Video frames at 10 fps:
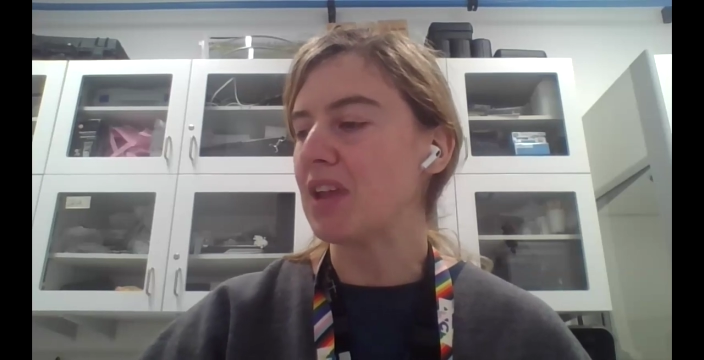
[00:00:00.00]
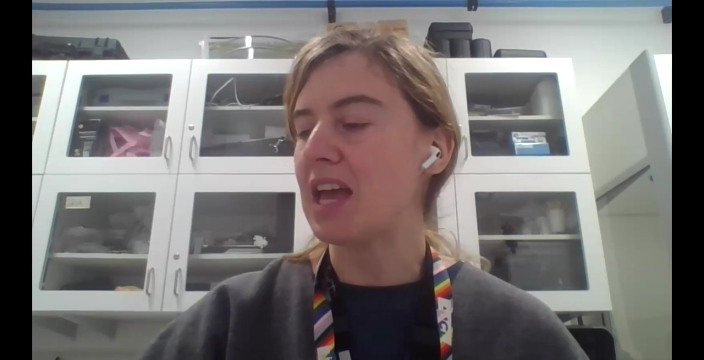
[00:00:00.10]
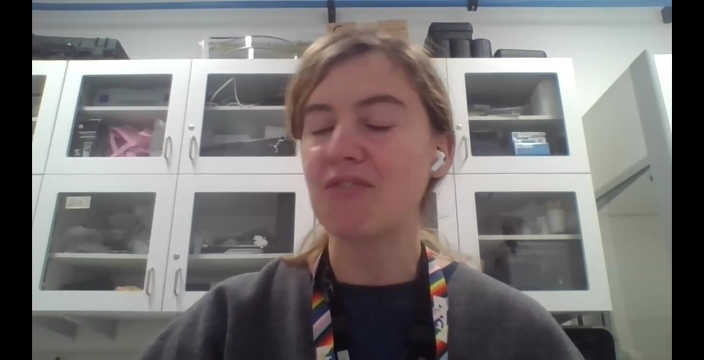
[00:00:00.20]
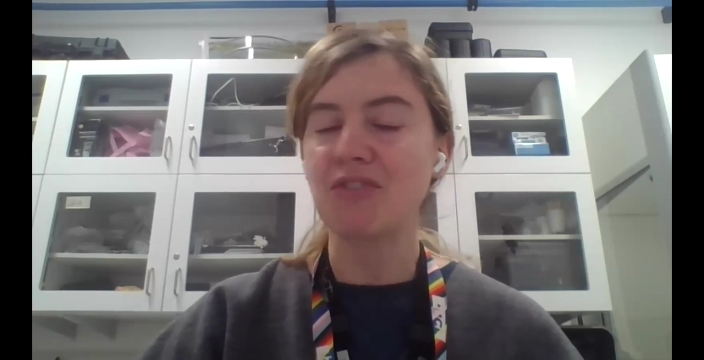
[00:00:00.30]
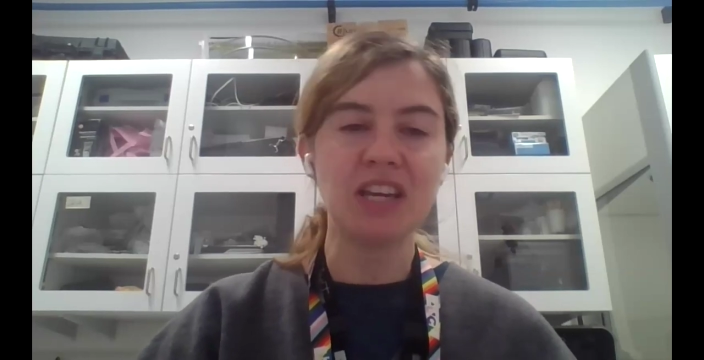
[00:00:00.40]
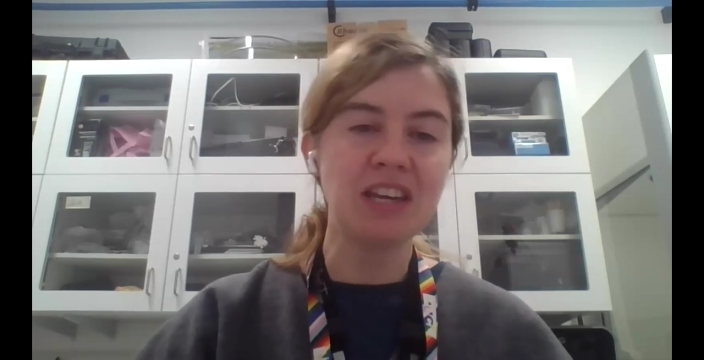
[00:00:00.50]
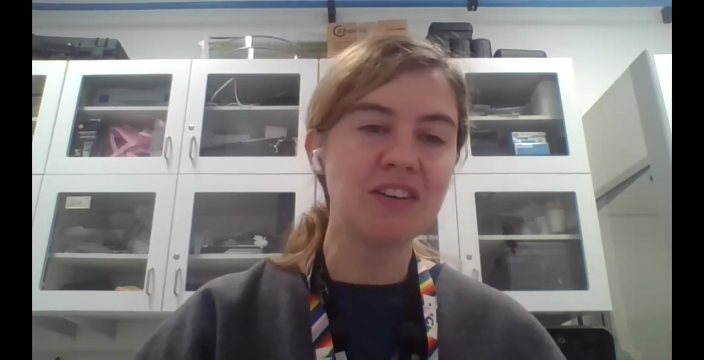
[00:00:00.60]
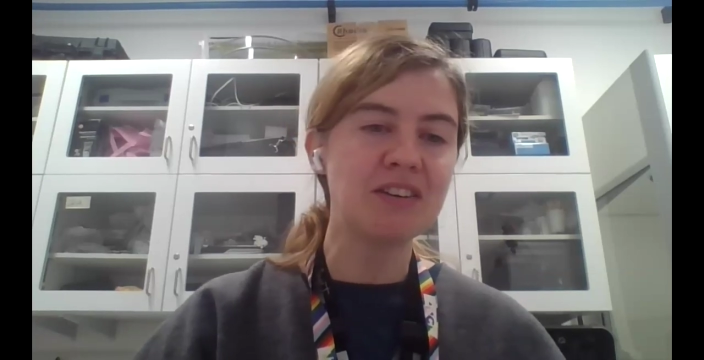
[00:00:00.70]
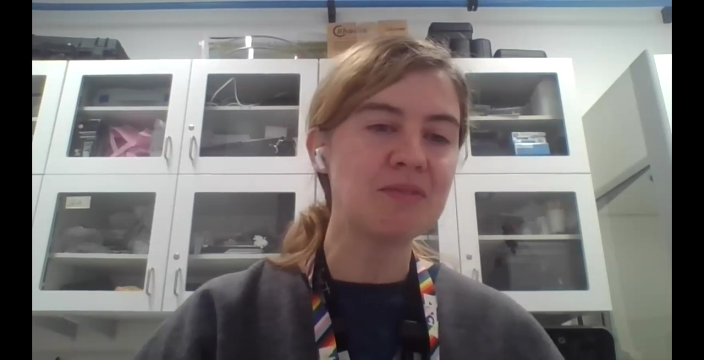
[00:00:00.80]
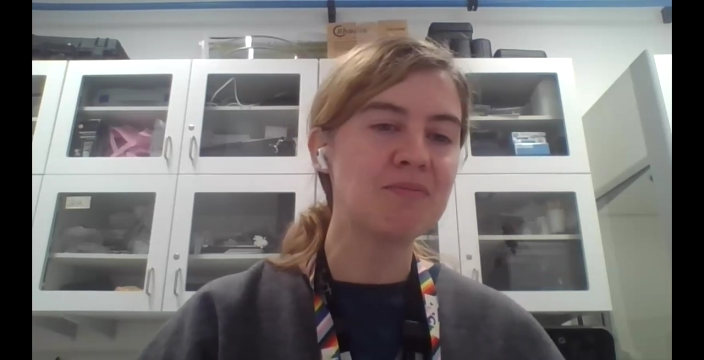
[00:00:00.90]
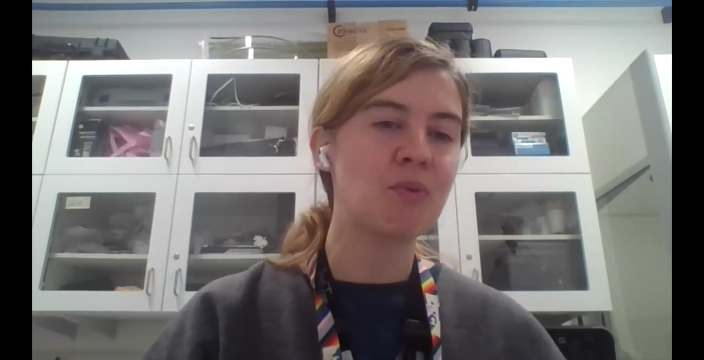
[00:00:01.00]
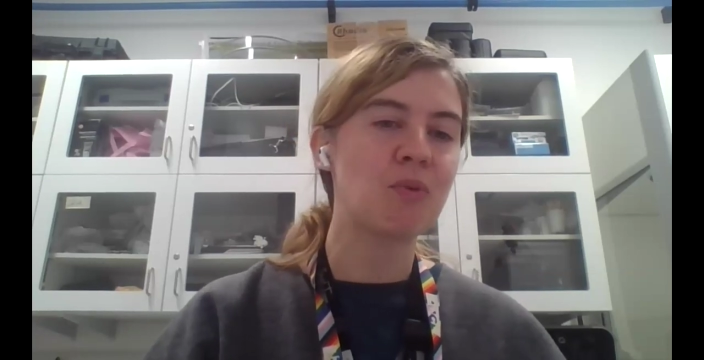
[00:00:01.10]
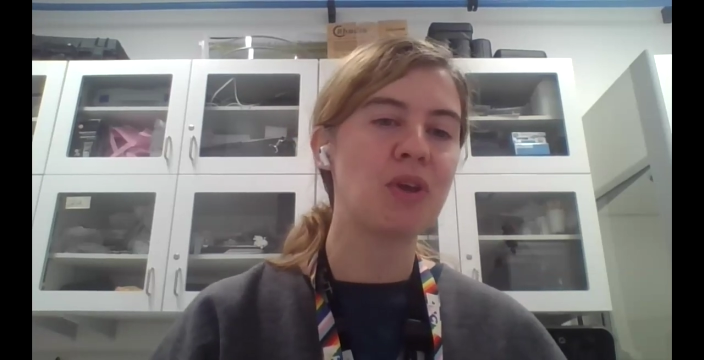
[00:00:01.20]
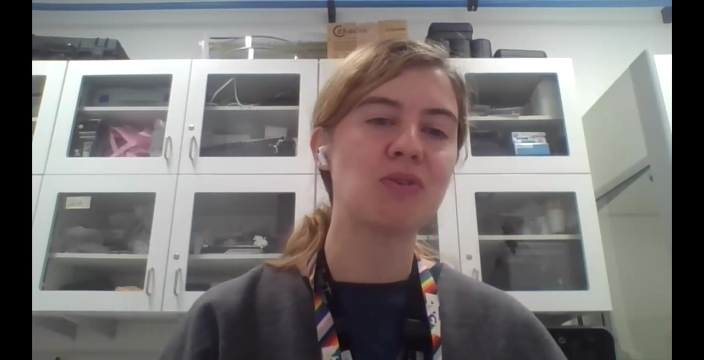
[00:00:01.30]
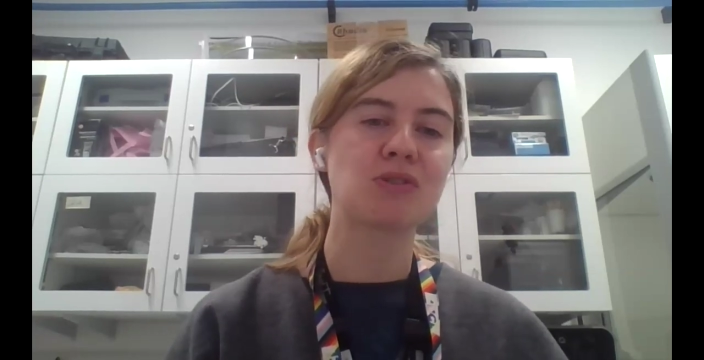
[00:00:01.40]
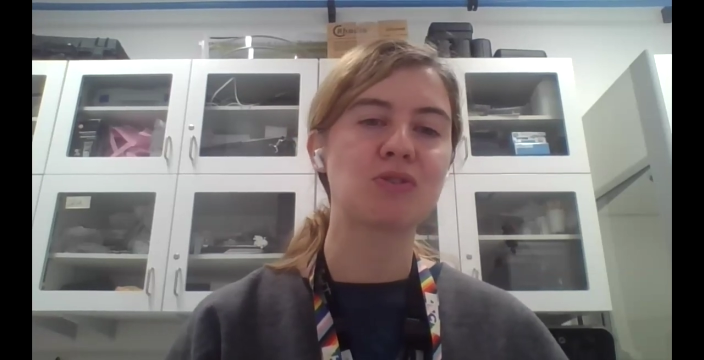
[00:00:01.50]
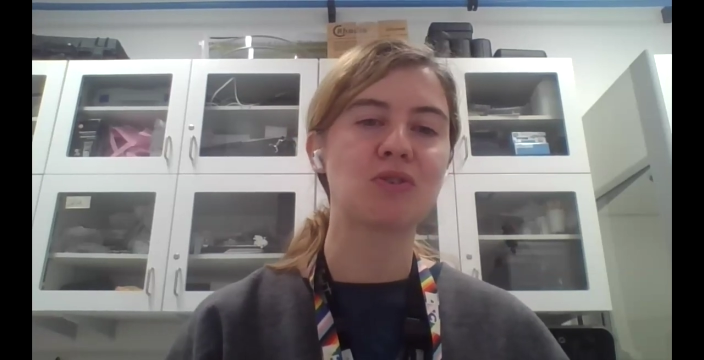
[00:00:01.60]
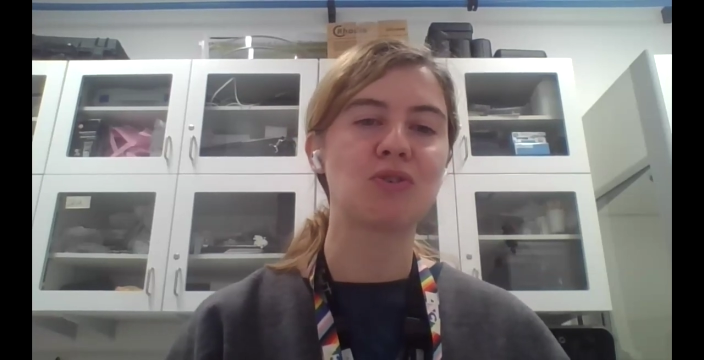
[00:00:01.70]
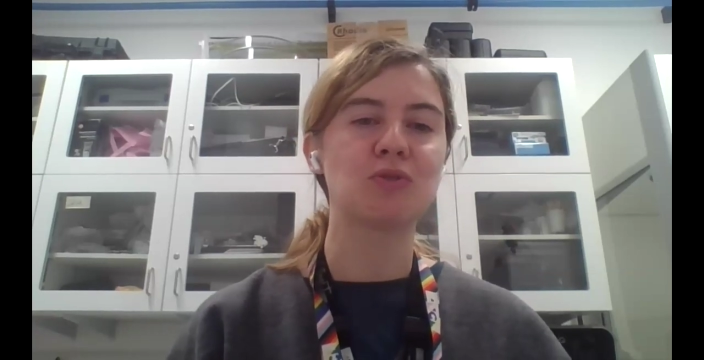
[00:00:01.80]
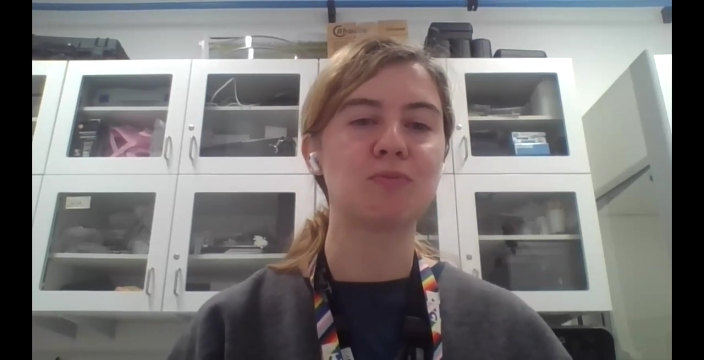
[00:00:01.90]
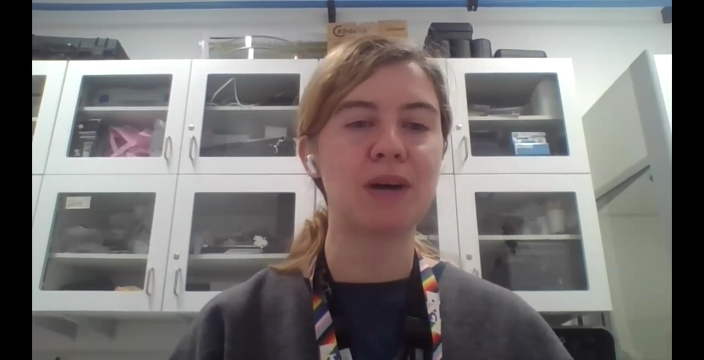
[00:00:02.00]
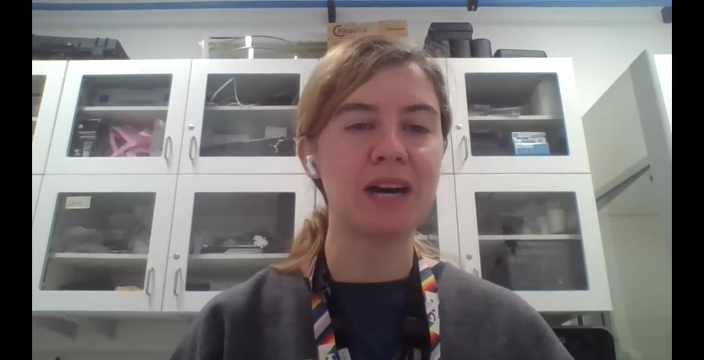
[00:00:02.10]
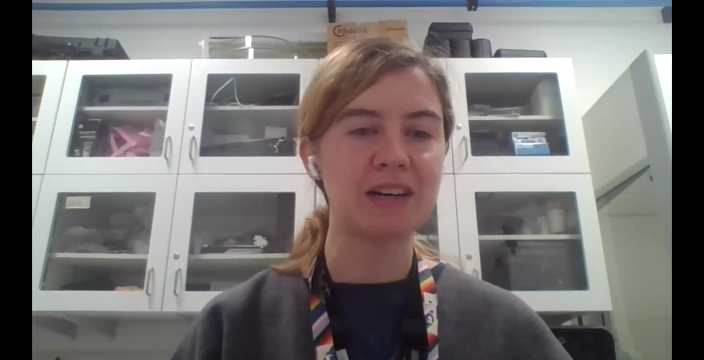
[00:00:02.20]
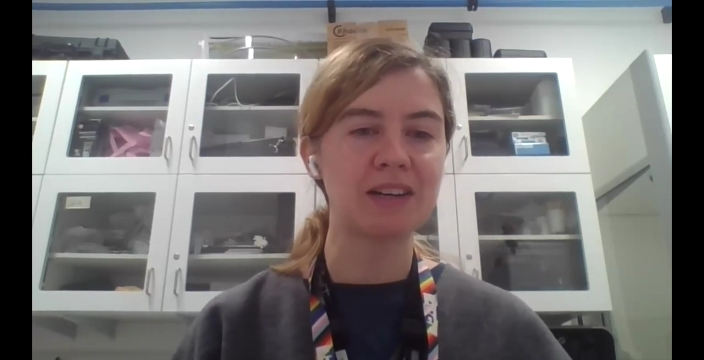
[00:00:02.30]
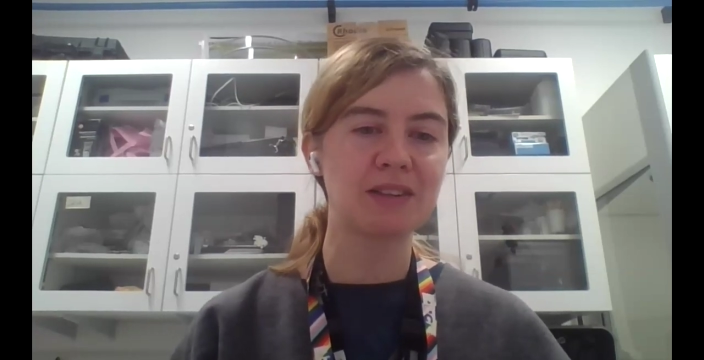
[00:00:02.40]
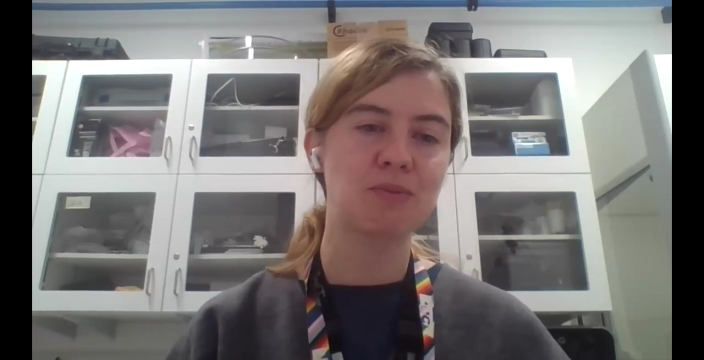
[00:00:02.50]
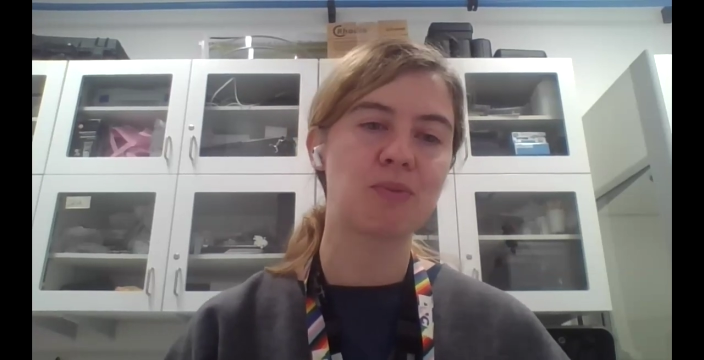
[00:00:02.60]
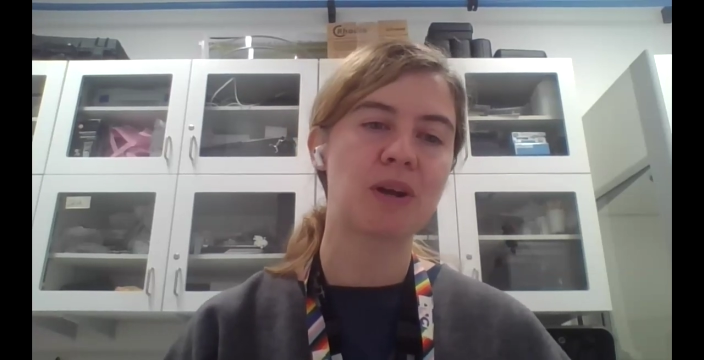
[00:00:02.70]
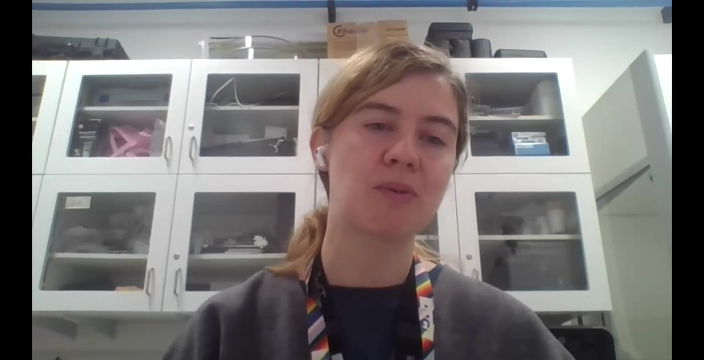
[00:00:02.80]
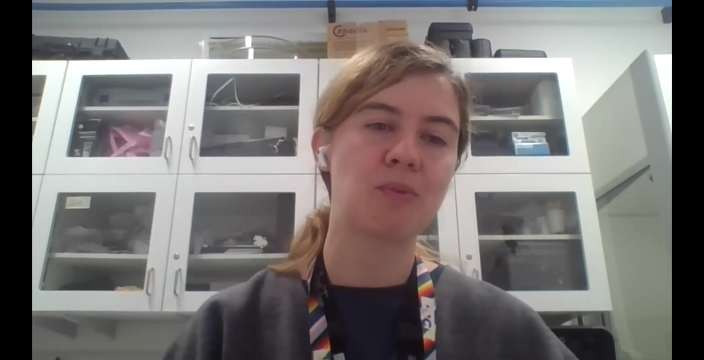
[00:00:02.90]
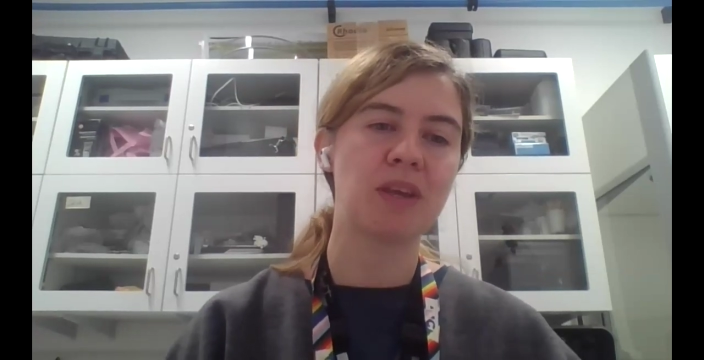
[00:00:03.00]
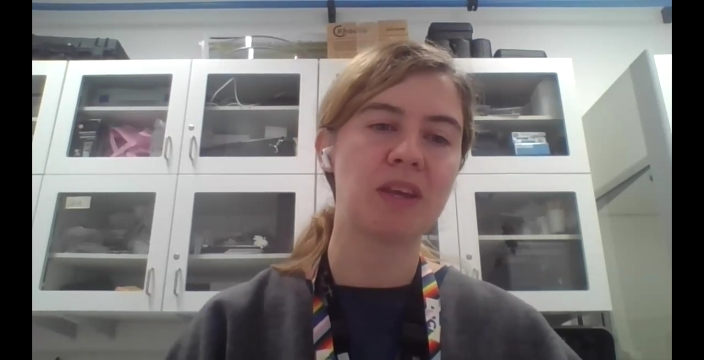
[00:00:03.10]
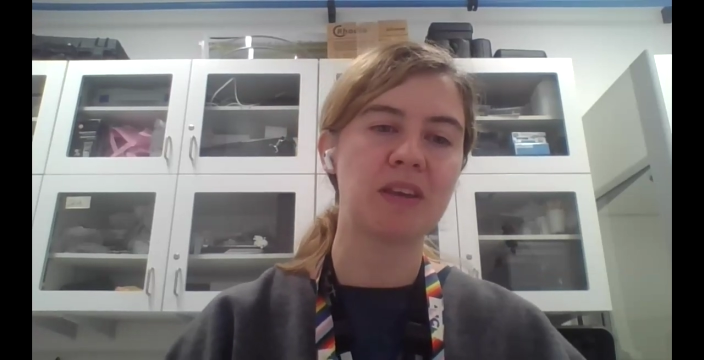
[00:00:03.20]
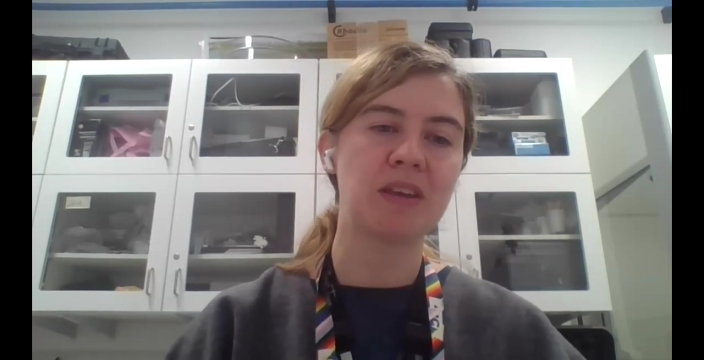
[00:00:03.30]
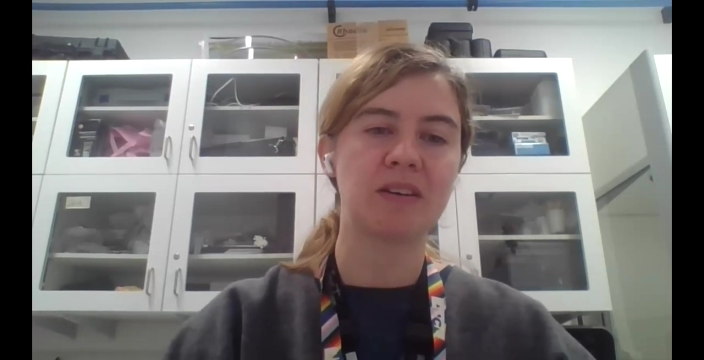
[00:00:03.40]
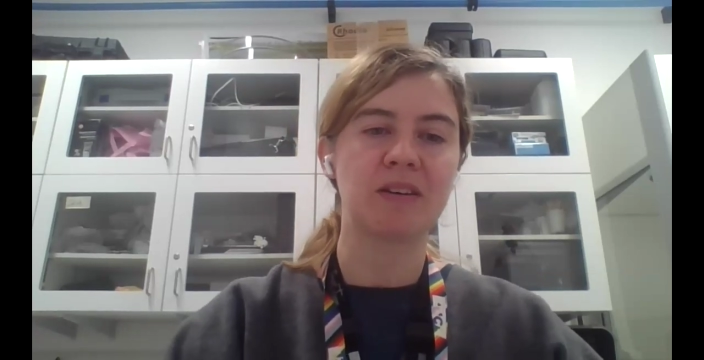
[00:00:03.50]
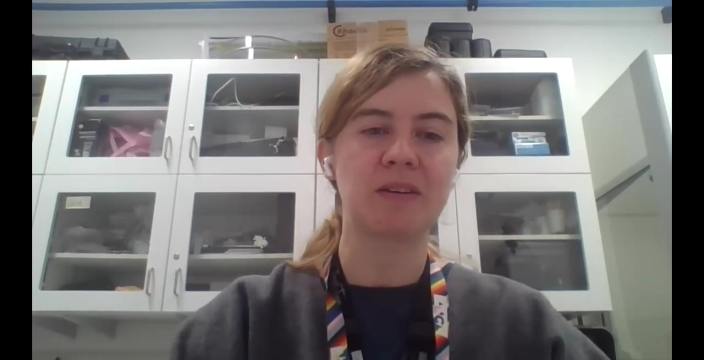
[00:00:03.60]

every year. We also go to Bath, where we